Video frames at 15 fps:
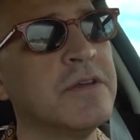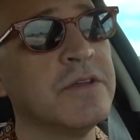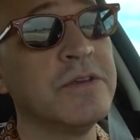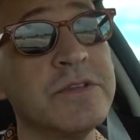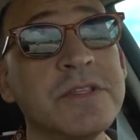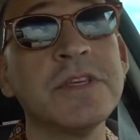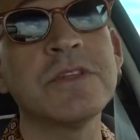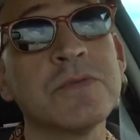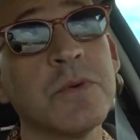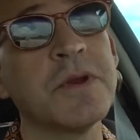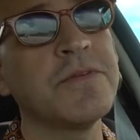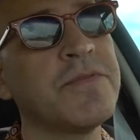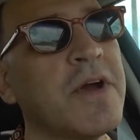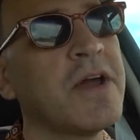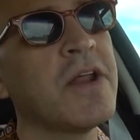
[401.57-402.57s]
You see
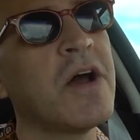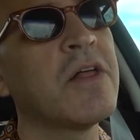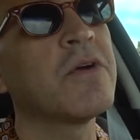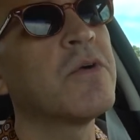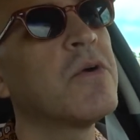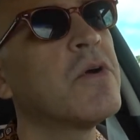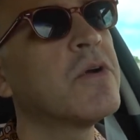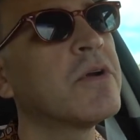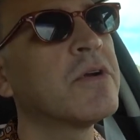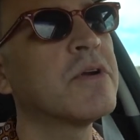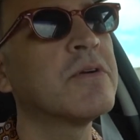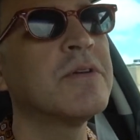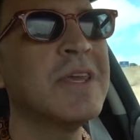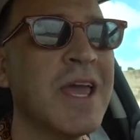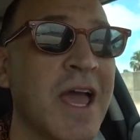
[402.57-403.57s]
$25
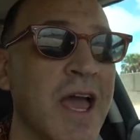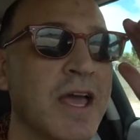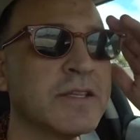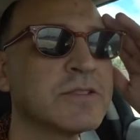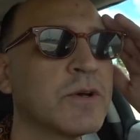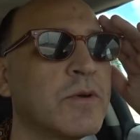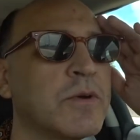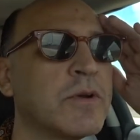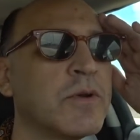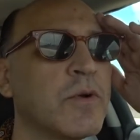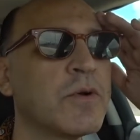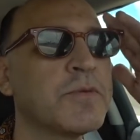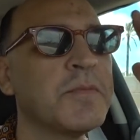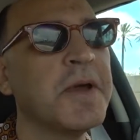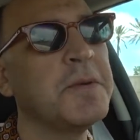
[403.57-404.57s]
order, yeah, it's going to
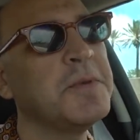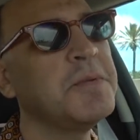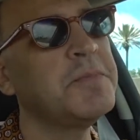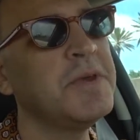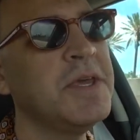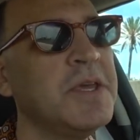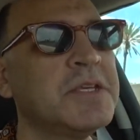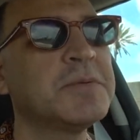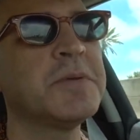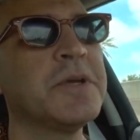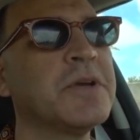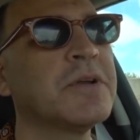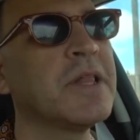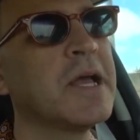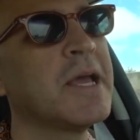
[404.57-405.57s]
North Miami Beach,
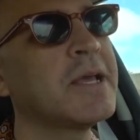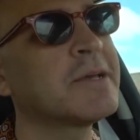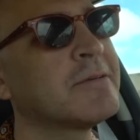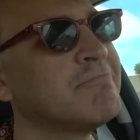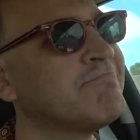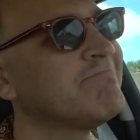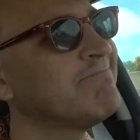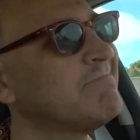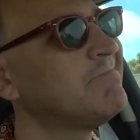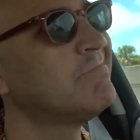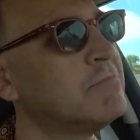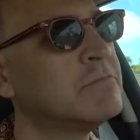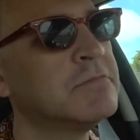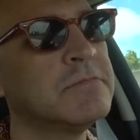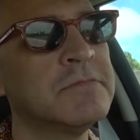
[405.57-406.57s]
but you're like,
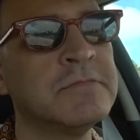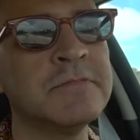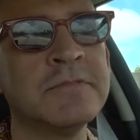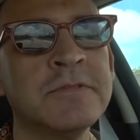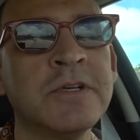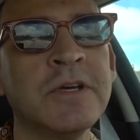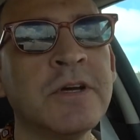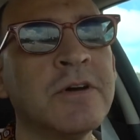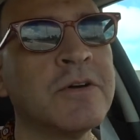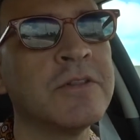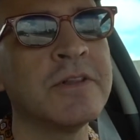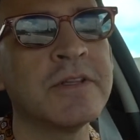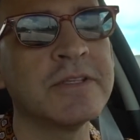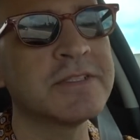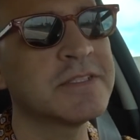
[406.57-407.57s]
don't
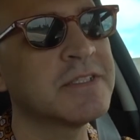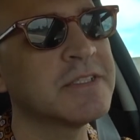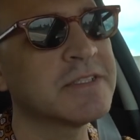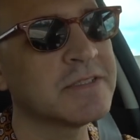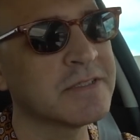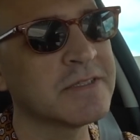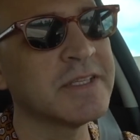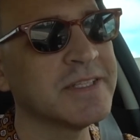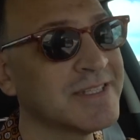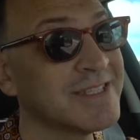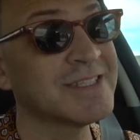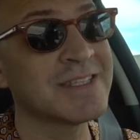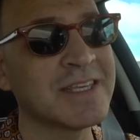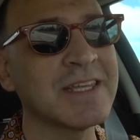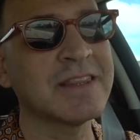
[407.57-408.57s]
know. Let's just let's
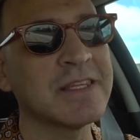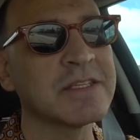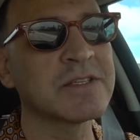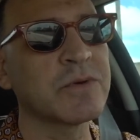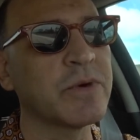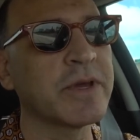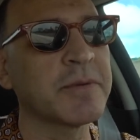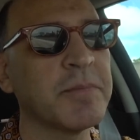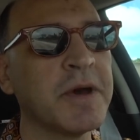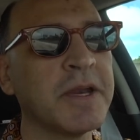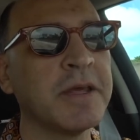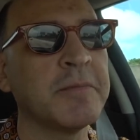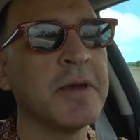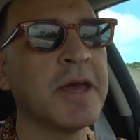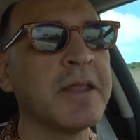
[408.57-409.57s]
just get this quick
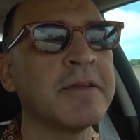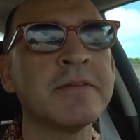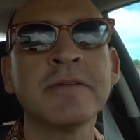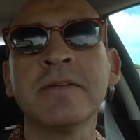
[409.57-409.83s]
money, man.